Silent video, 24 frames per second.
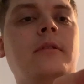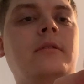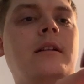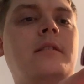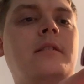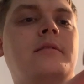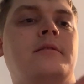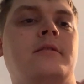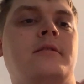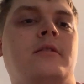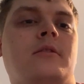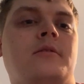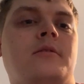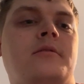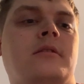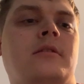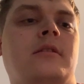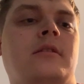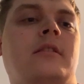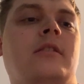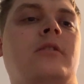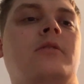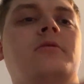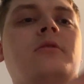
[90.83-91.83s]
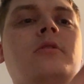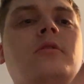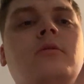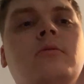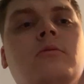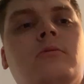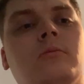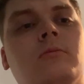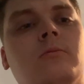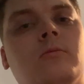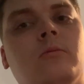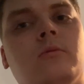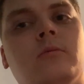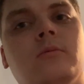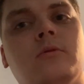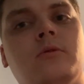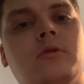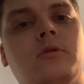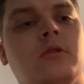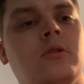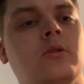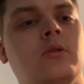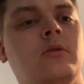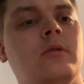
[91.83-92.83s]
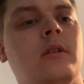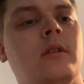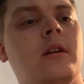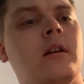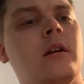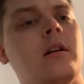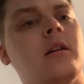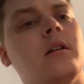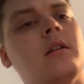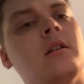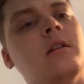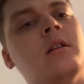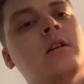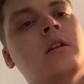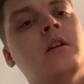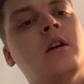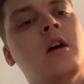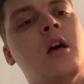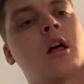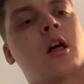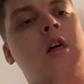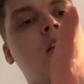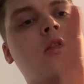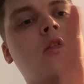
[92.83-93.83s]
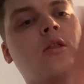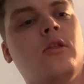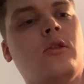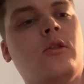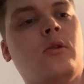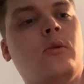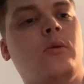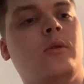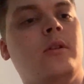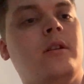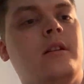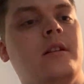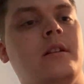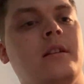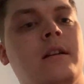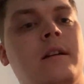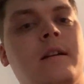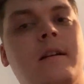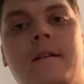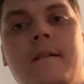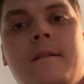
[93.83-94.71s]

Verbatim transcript: legs has he got sticking out? He's got 2 there, 3,